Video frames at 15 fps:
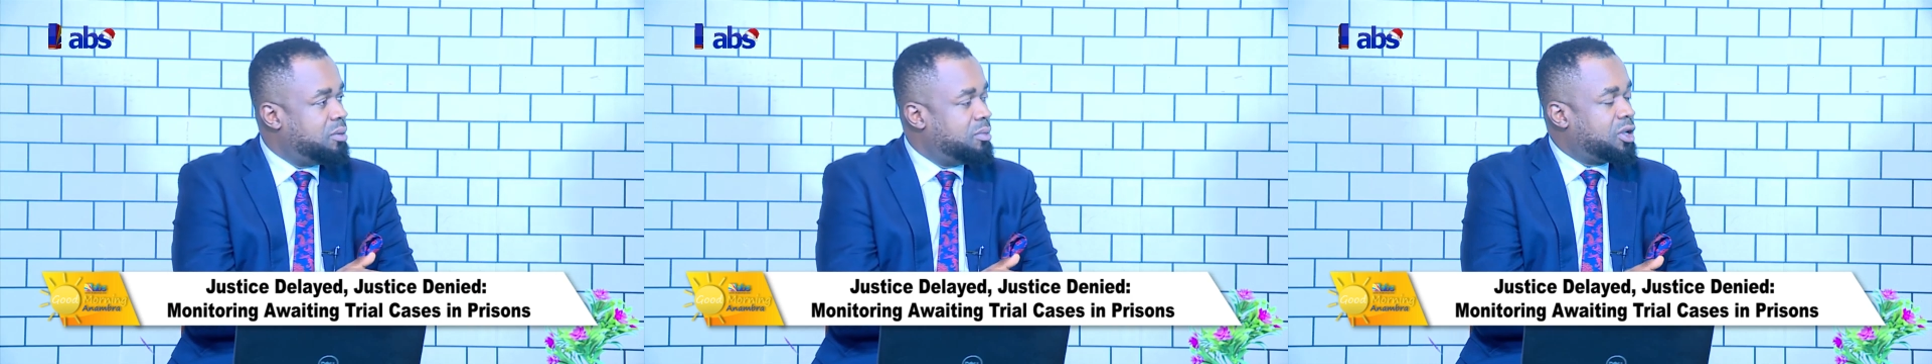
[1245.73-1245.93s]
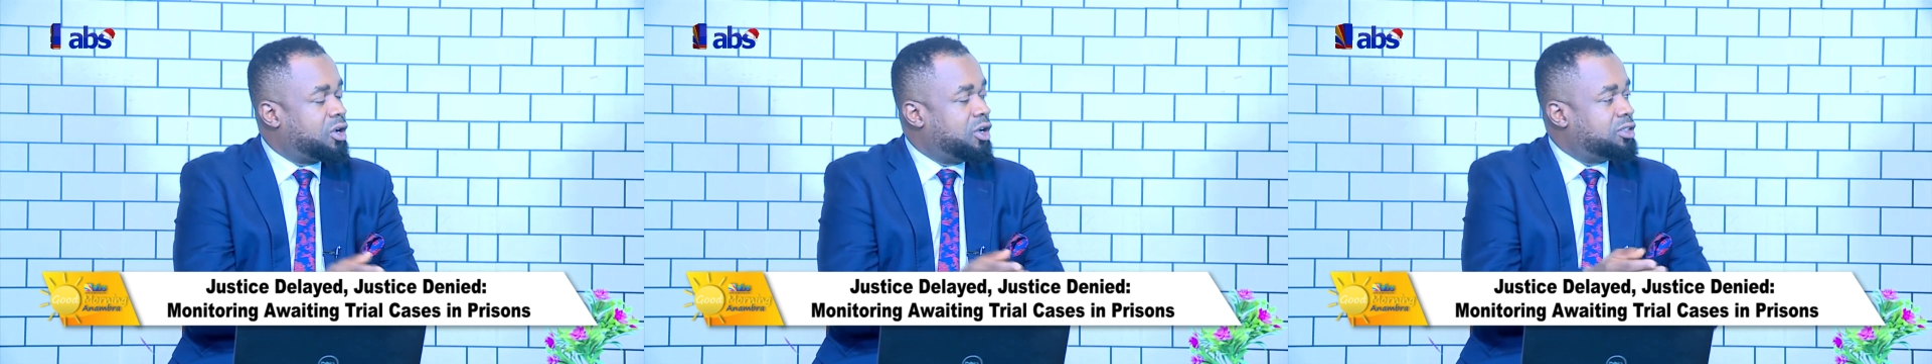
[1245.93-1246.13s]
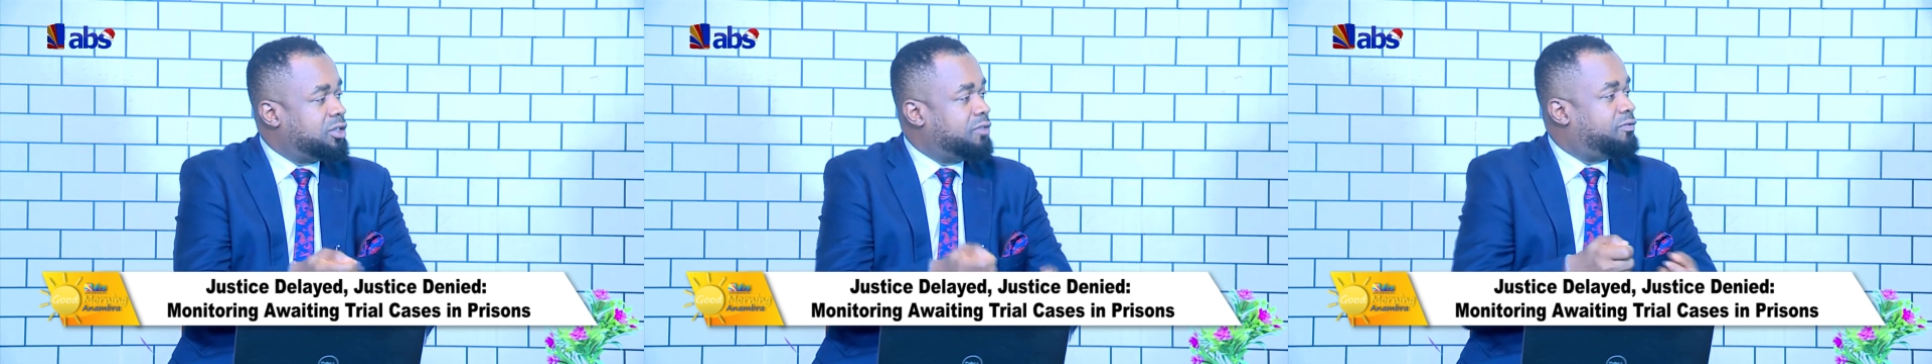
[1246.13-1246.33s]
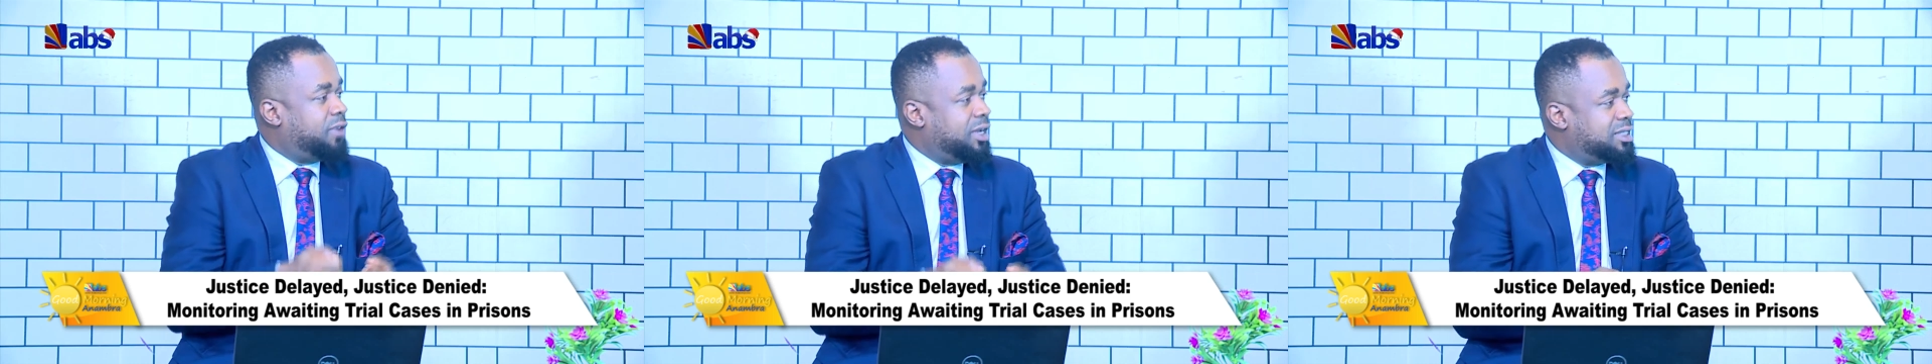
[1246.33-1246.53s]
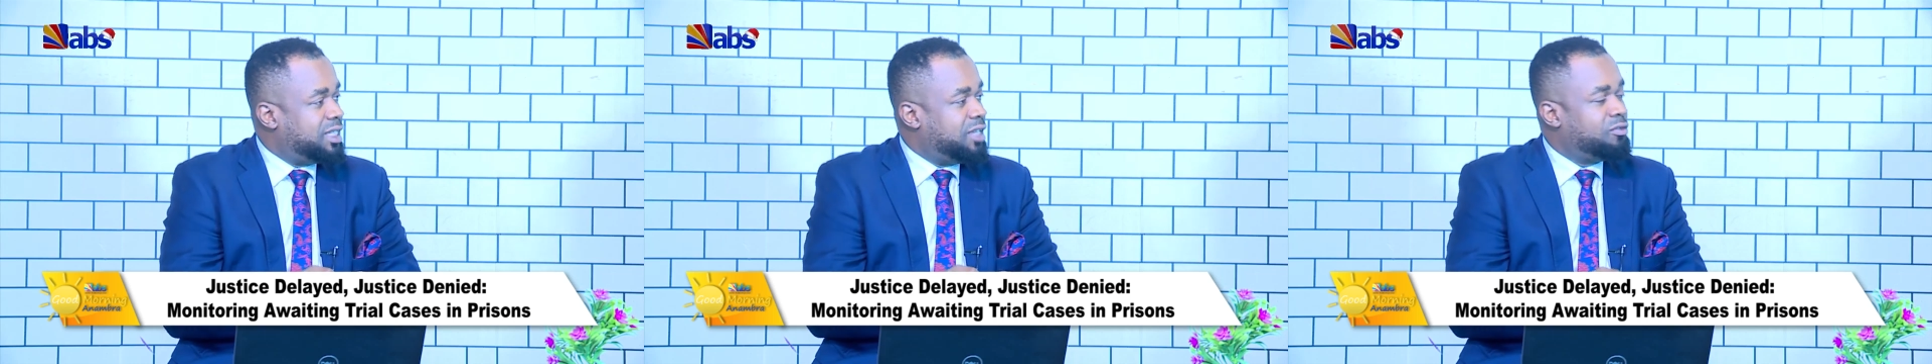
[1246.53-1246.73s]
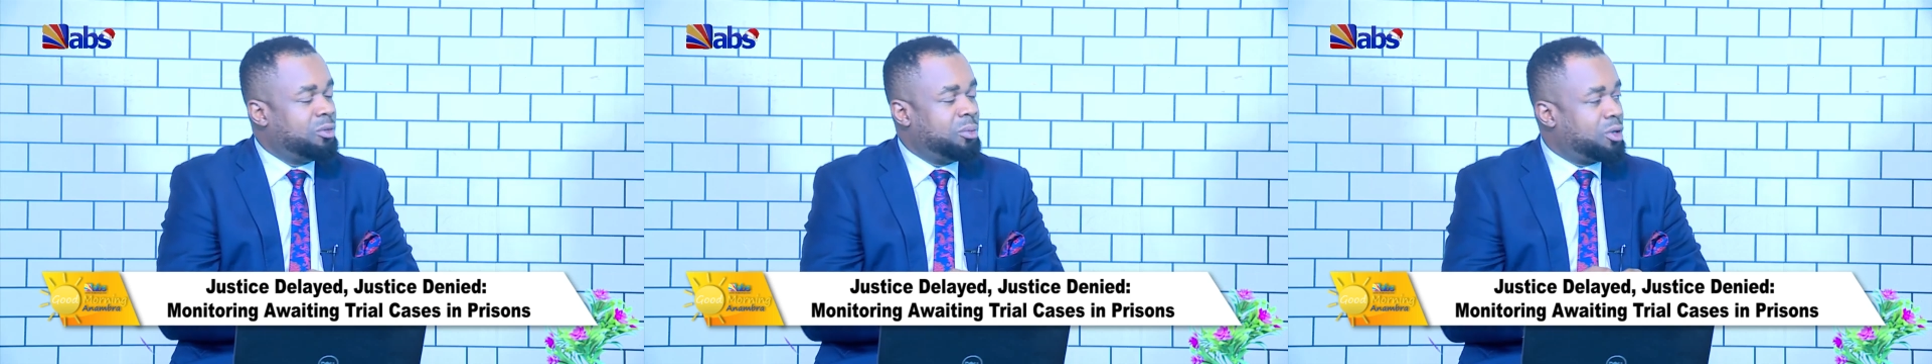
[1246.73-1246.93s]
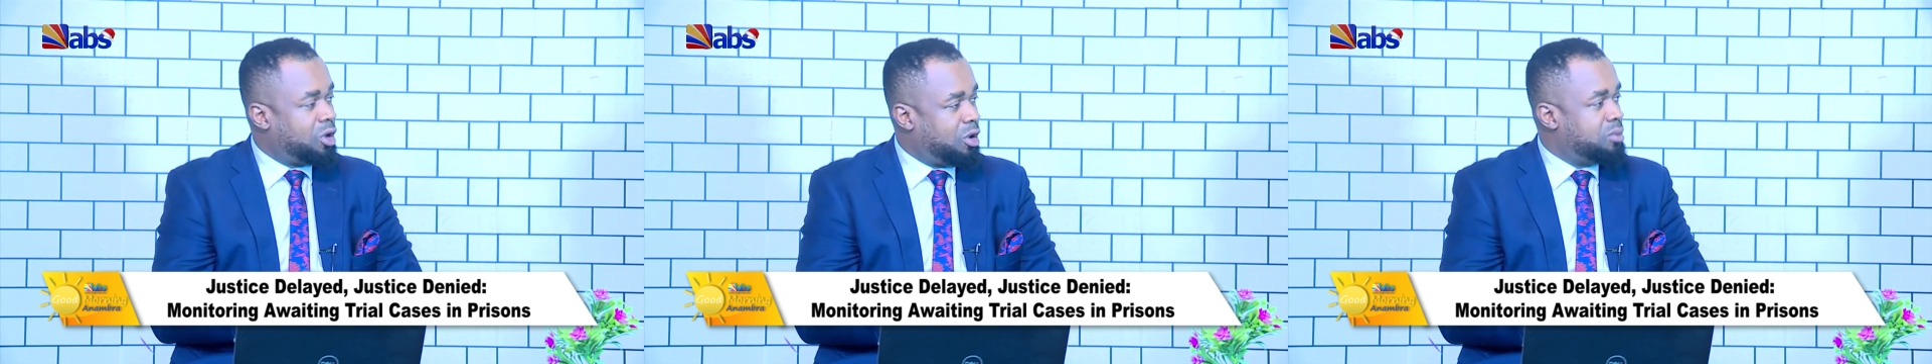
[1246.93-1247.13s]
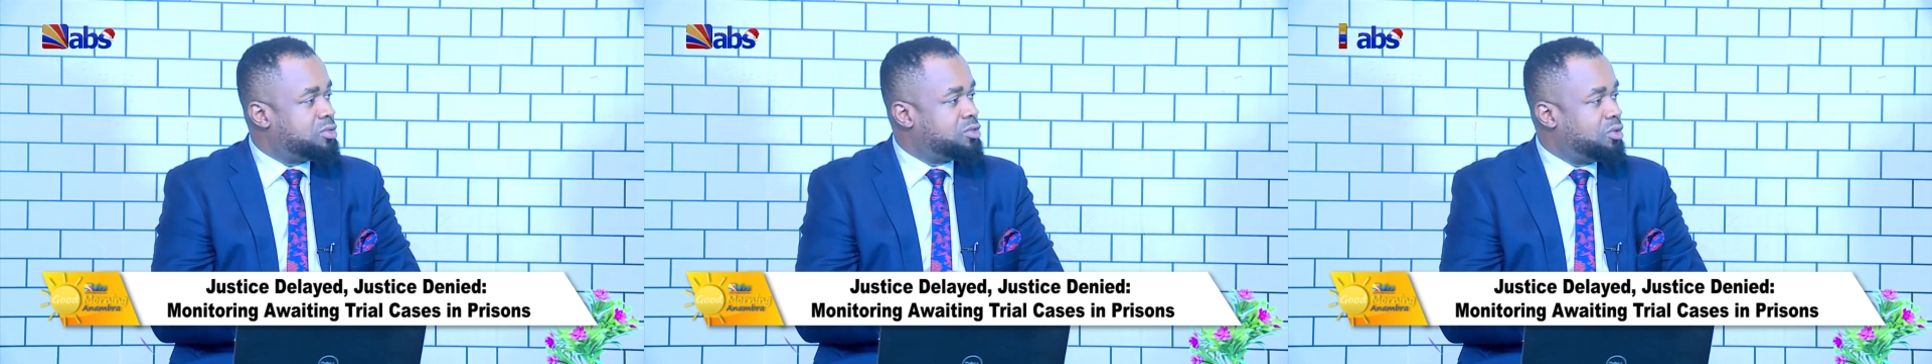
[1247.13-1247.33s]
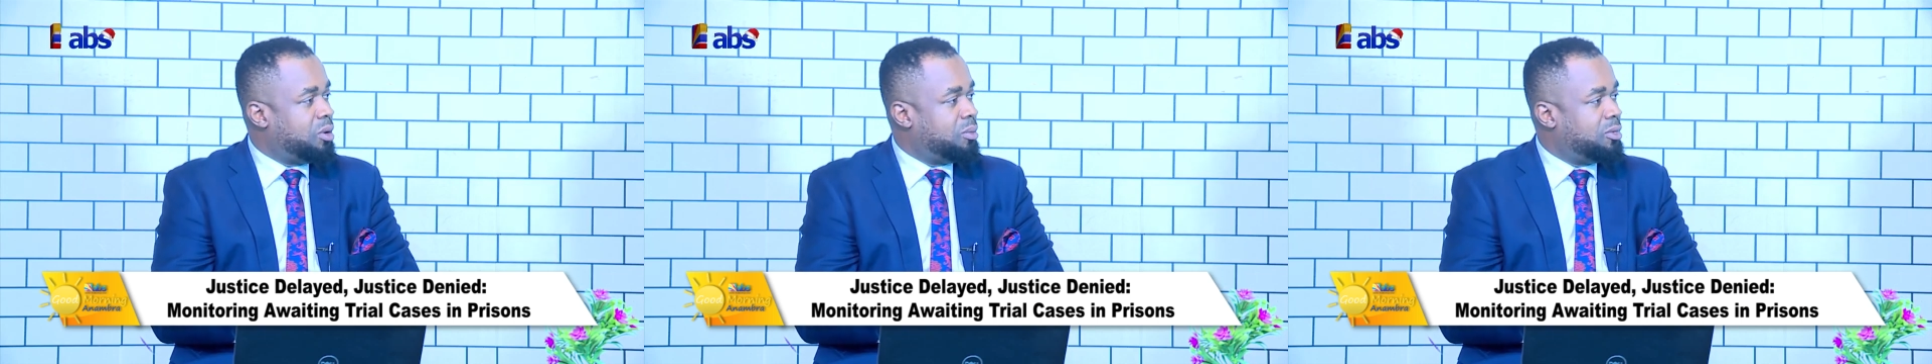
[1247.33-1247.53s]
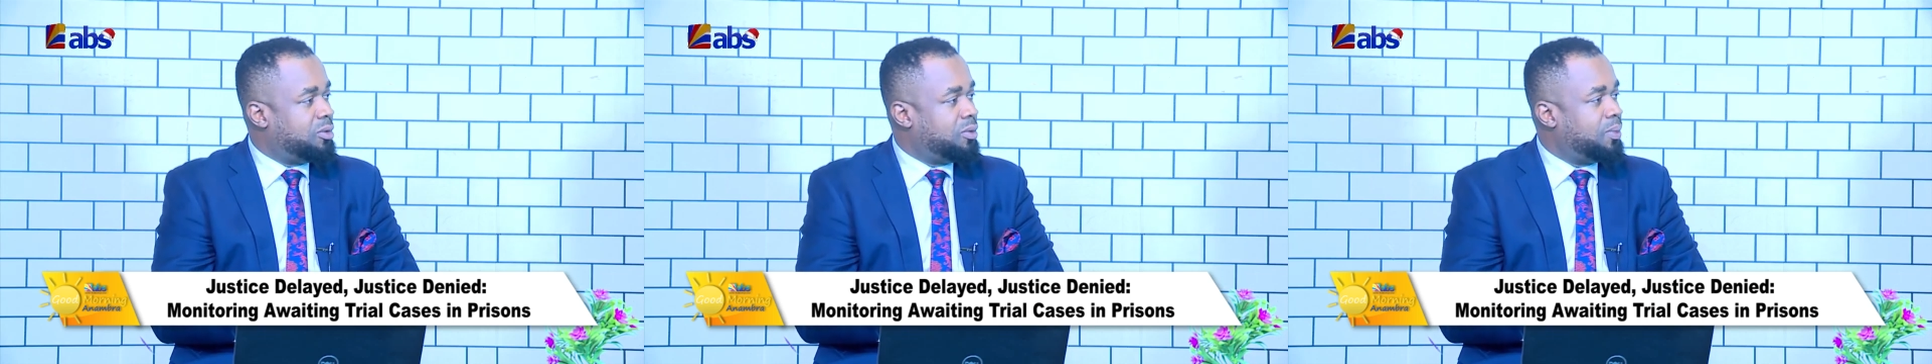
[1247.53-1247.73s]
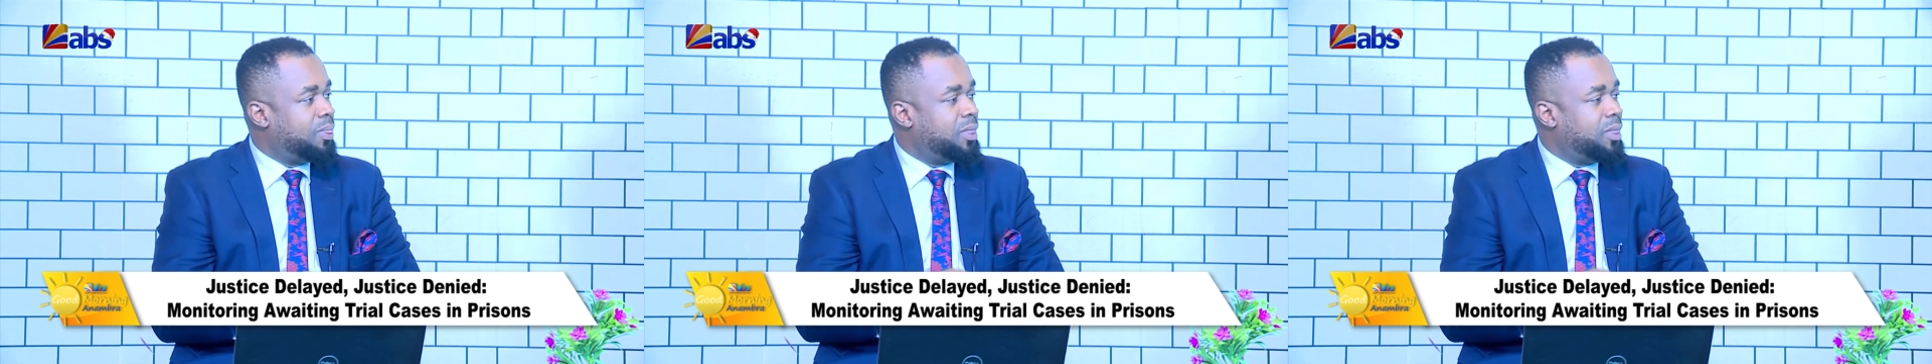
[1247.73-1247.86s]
because the first evil becomes normal.